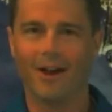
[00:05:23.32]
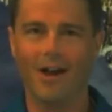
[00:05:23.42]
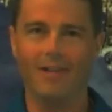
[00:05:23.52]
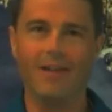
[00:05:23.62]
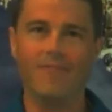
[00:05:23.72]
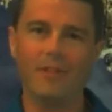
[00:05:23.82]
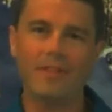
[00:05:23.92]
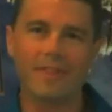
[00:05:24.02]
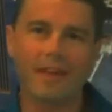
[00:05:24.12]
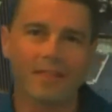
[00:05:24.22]
I definitely
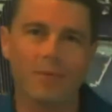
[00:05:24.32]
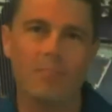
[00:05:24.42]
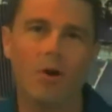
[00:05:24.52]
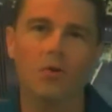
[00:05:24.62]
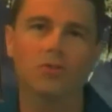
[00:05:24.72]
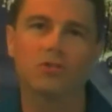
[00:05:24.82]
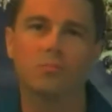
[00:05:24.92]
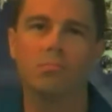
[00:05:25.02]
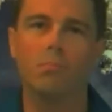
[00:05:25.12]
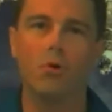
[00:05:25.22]
think the most
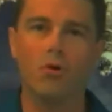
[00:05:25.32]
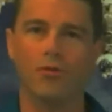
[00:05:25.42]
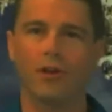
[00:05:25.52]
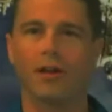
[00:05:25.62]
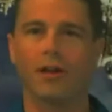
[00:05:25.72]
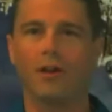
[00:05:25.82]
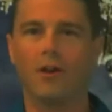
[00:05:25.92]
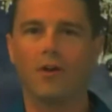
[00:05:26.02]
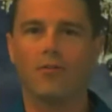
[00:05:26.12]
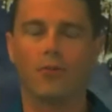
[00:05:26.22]
moving
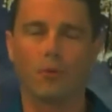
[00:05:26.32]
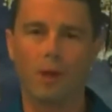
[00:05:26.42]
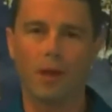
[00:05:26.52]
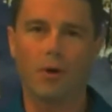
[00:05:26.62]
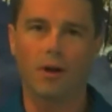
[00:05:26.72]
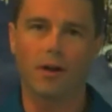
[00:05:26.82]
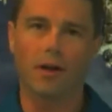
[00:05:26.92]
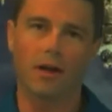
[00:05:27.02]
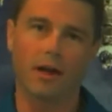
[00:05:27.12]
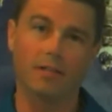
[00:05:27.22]
for me when,
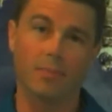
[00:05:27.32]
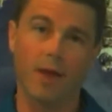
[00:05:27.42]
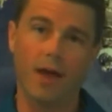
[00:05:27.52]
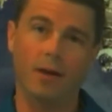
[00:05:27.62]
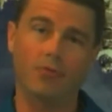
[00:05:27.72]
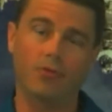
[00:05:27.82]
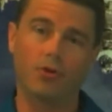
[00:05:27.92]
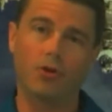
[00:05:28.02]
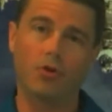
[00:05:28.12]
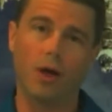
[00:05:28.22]
uh, as a backup
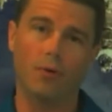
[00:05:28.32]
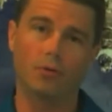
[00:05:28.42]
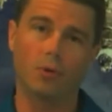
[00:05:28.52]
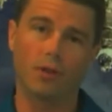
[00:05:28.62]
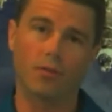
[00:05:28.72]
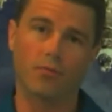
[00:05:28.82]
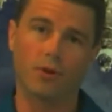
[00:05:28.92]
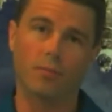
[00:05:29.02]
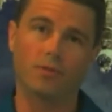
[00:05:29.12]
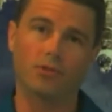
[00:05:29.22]
crew, I was with
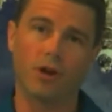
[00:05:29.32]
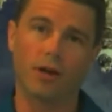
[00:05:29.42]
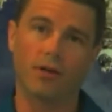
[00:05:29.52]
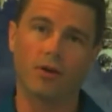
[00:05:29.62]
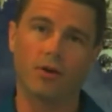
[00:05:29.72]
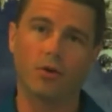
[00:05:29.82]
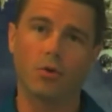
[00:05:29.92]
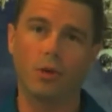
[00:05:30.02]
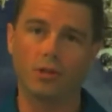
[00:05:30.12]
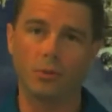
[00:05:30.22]
Rick Mastracchio,
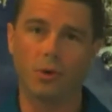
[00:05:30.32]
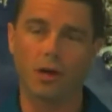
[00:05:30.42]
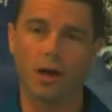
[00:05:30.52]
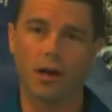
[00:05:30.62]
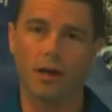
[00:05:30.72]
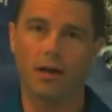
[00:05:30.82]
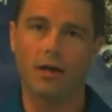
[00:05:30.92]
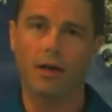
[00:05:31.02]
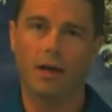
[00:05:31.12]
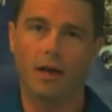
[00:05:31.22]
Koichi Wakata,
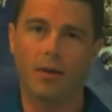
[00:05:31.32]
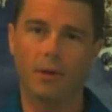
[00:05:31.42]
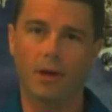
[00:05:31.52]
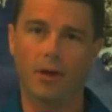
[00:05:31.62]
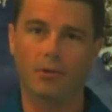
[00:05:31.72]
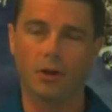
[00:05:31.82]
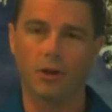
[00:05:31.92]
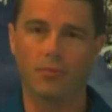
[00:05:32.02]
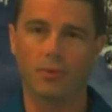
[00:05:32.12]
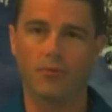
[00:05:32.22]
Mikhail uh, Michal
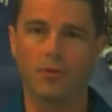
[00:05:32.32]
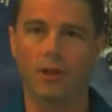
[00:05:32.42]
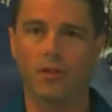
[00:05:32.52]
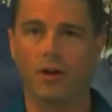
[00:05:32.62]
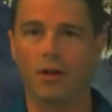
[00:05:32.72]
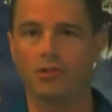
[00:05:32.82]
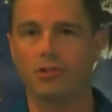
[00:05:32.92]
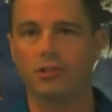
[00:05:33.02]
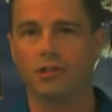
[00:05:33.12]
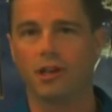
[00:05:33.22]
Tyurin before they
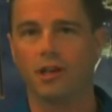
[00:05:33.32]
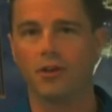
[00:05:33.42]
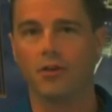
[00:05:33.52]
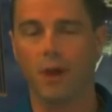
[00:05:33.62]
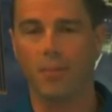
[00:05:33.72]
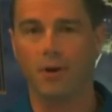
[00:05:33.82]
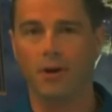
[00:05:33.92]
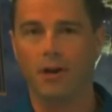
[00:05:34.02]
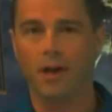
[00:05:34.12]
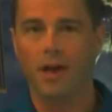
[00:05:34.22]
launched in
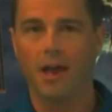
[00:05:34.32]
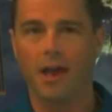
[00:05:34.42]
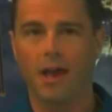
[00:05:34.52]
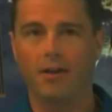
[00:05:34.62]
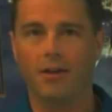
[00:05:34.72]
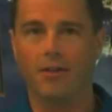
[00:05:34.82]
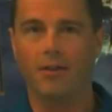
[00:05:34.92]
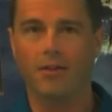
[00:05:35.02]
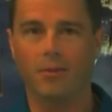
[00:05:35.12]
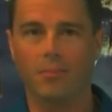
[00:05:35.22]
November. And
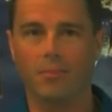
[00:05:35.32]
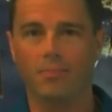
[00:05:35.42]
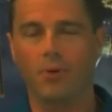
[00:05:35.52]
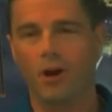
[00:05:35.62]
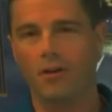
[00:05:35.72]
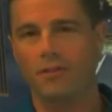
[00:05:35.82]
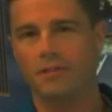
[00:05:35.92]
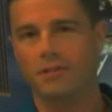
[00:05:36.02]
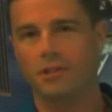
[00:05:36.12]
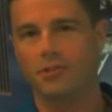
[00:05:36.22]
the, the, the part of
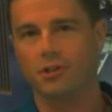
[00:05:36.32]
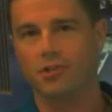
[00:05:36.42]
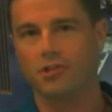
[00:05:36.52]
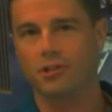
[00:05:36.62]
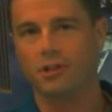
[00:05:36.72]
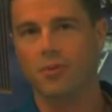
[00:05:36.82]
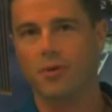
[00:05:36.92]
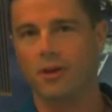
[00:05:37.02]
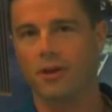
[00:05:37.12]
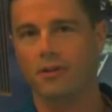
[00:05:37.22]
this, the traditional
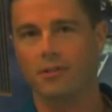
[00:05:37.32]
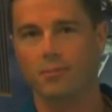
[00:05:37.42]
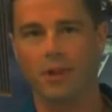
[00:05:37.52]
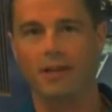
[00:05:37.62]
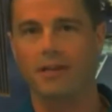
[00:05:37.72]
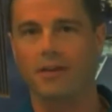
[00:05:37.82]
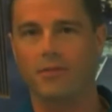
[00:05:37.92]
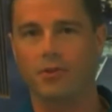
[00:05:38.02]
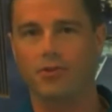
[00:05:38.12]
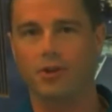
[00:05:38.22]
ceremony there is the planting
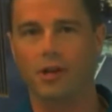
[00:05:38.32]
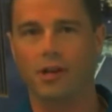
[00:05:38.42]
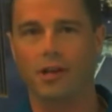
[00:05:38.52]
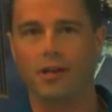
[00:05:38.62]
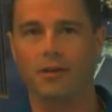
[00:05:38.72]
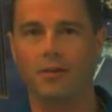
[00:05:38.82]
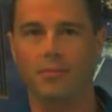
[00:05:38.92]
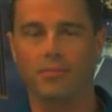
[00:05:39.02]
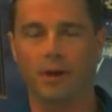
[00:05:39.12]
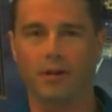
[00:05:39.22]
of the tree in
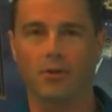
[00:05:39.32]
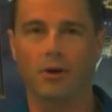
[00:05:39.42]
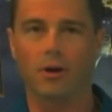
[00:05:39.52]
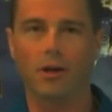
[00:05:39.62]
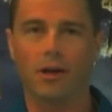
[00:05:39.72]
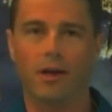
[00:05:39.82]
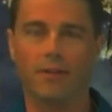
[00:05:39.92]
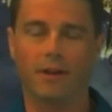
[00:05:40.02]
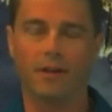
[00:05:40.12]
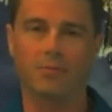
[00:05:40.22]
Baikonur at
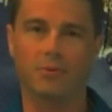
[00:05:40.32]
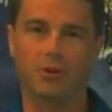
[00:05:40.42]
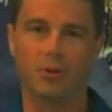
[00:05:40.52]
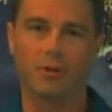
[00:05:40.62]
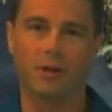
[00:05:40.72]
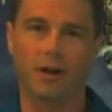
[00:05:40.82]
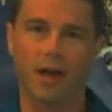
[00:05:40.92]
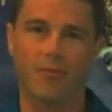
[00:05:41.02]
the Cosmodrome there.